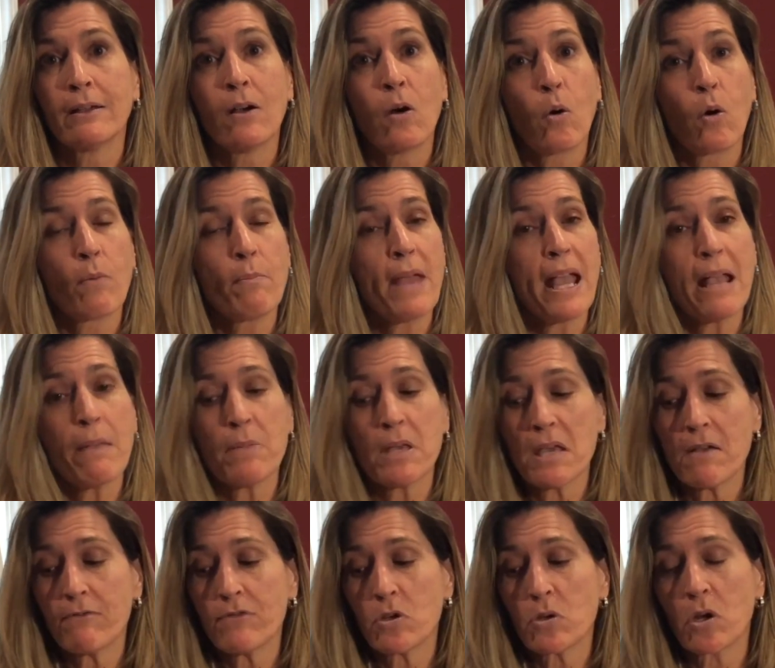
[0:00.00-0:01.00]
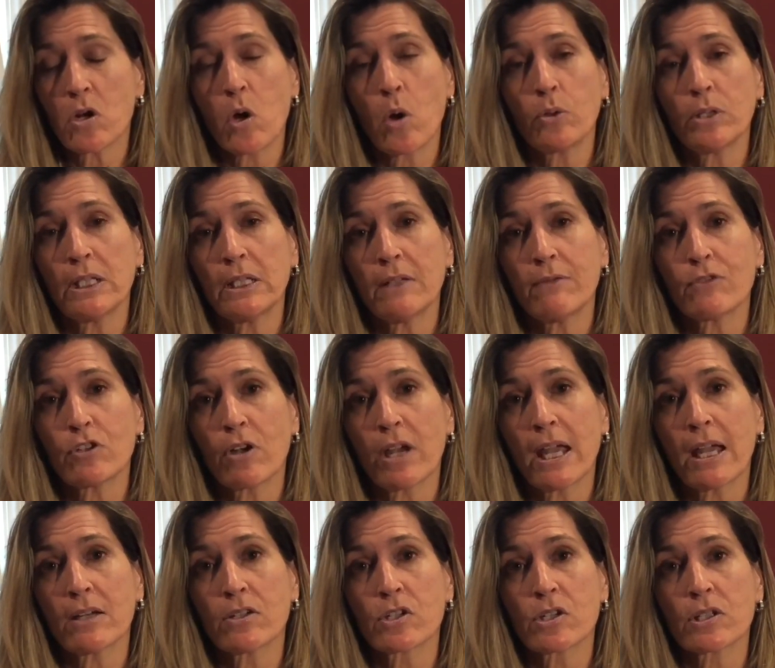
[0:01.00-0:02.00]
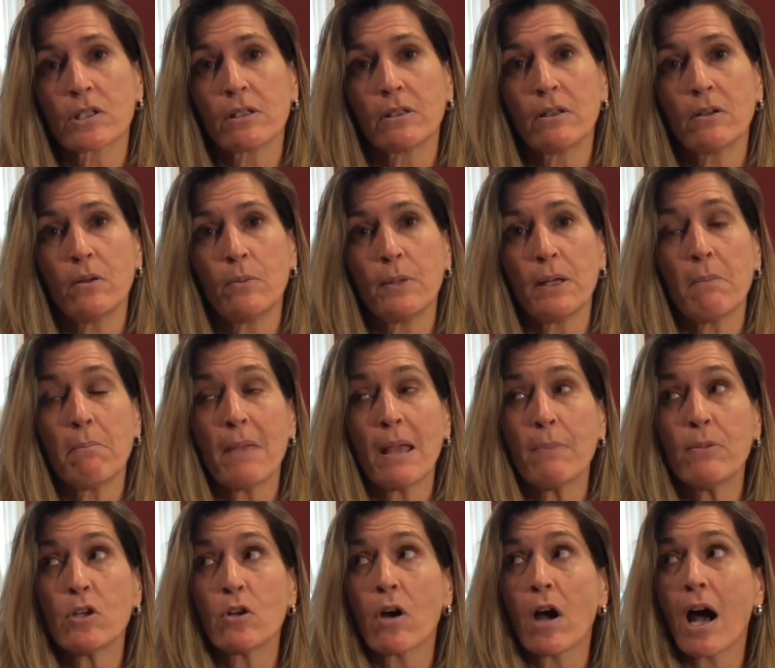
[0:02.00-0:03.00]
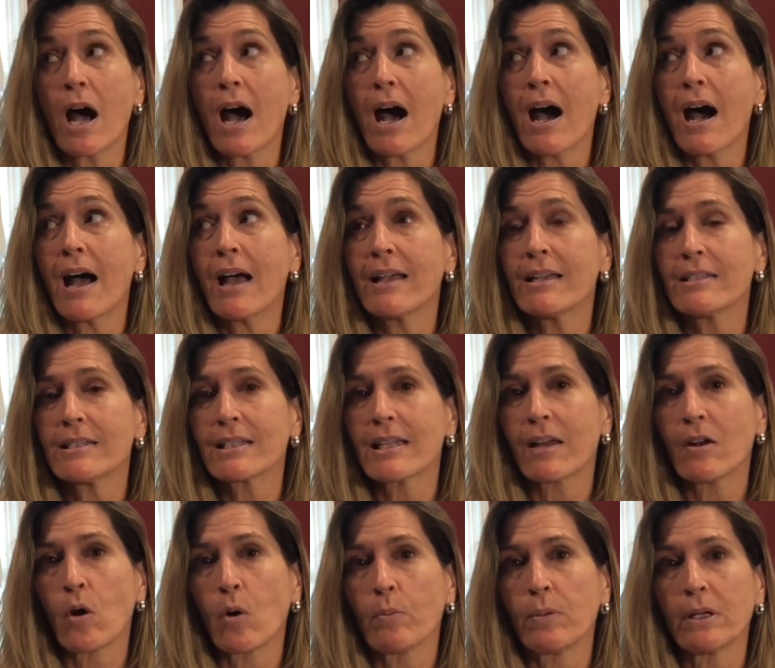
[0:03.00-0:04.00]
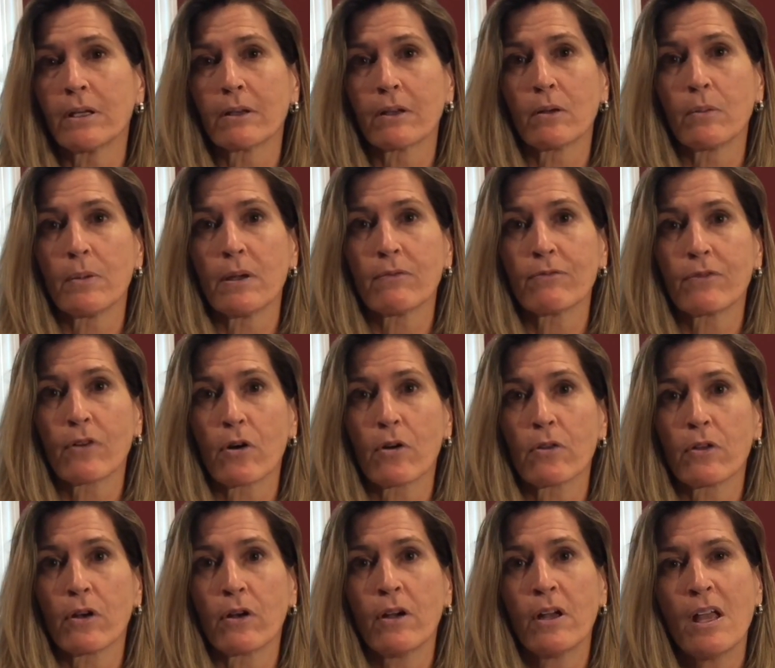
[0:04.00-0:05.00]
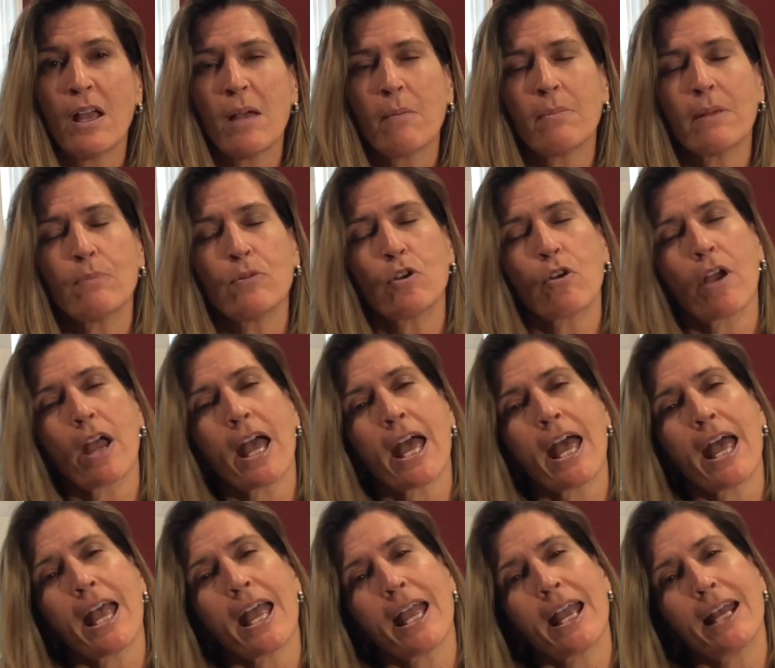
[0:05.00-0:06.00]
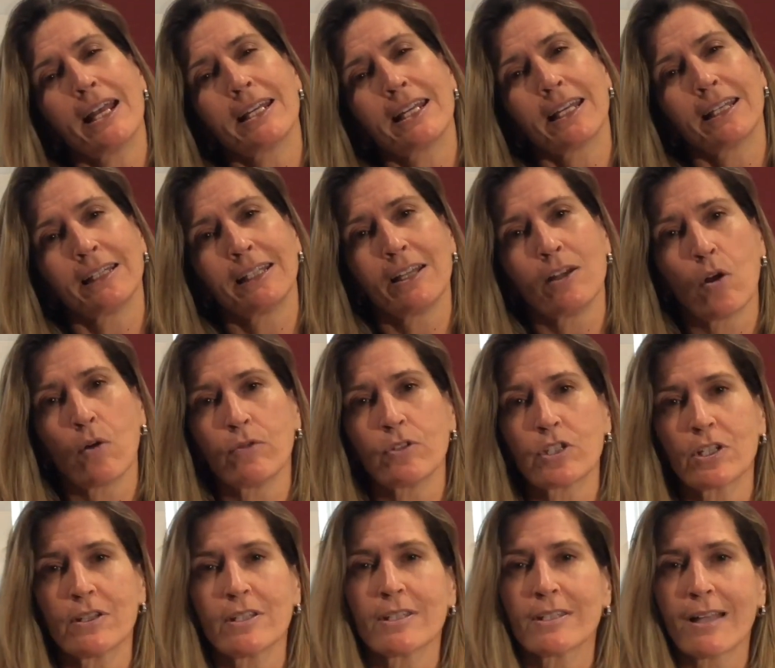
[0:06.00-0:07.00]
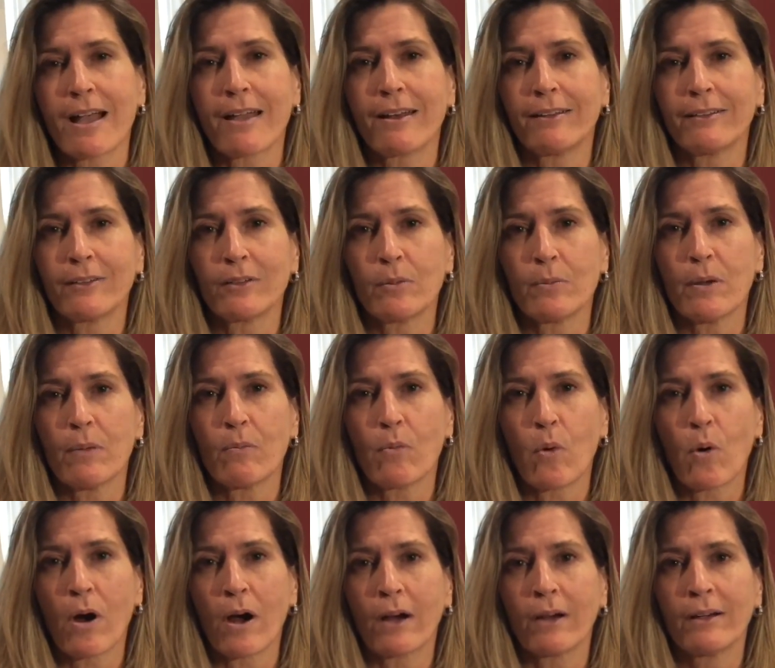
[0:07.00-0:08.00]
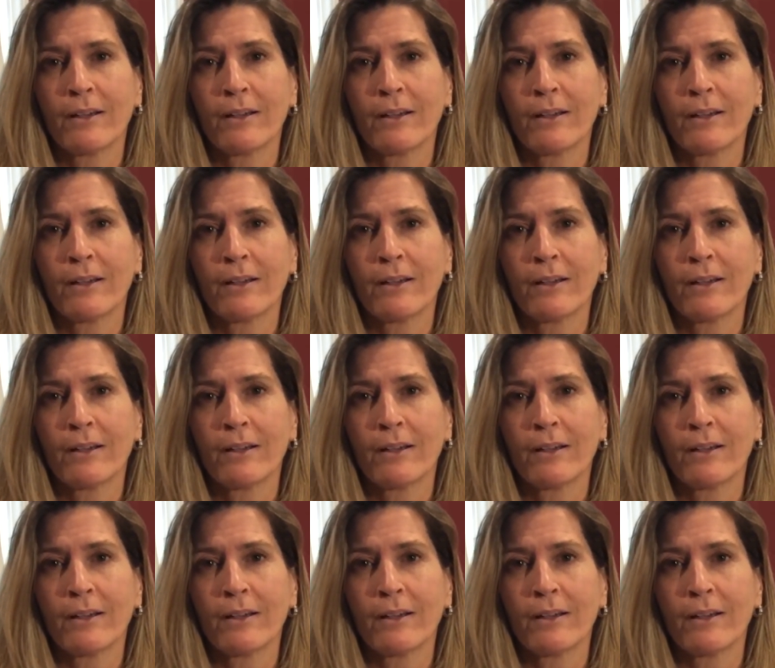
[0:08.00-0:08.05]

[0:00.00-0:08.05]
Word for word: Or maybe if you can only lift your hand just a little bit, maybe your eyes can open a little bit further. Maybe your head can lean over to the side a little bit more.